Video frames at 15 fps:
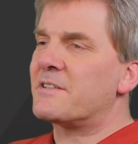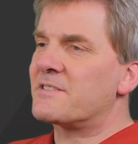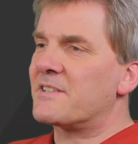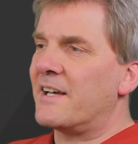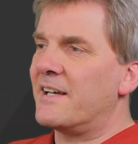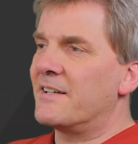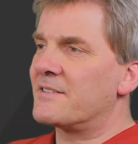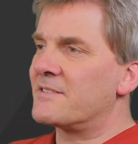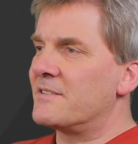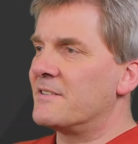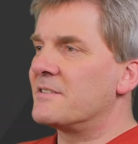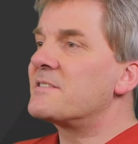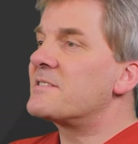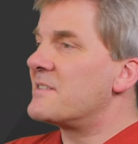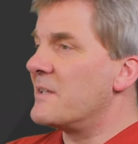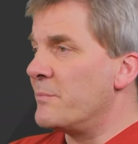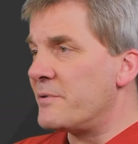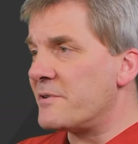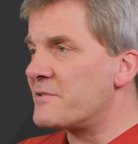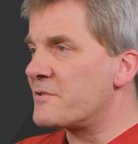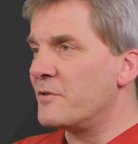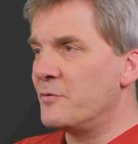say it's a
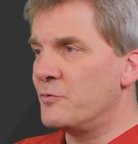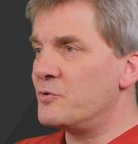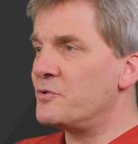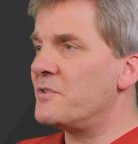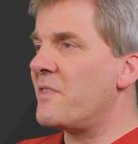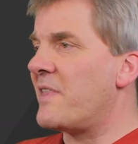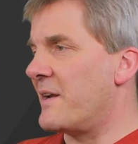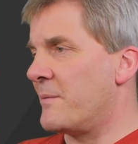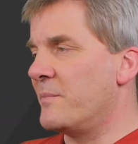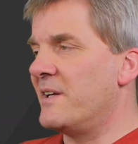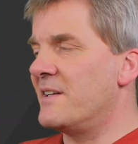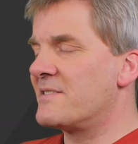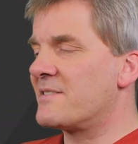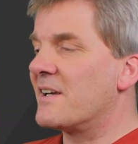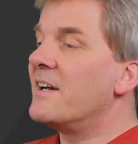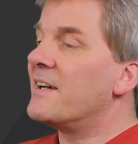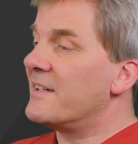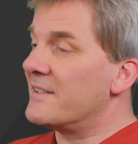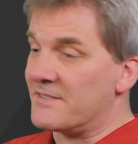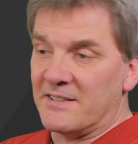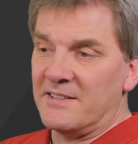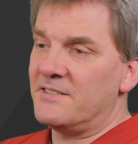simple solution, that means
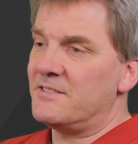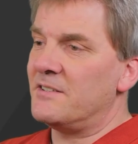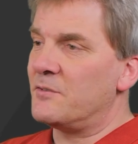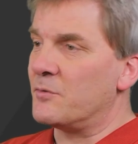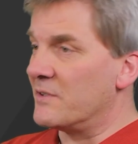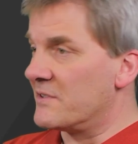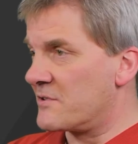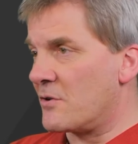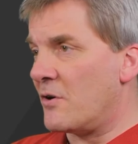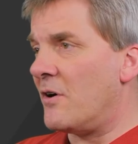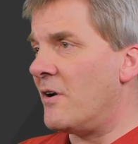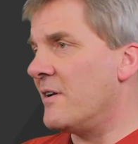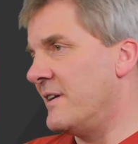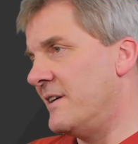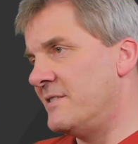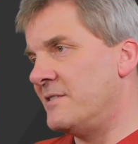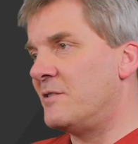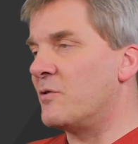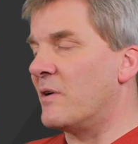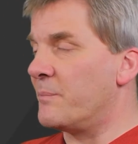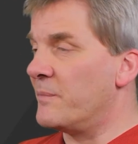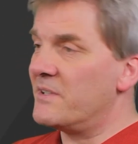it's easy to install, easy
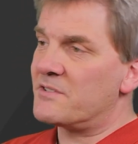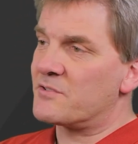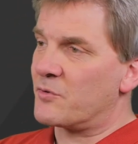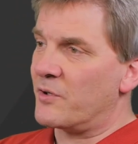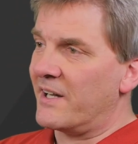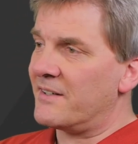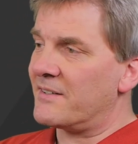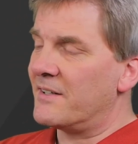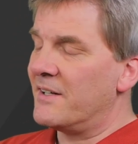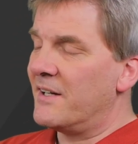to administrate,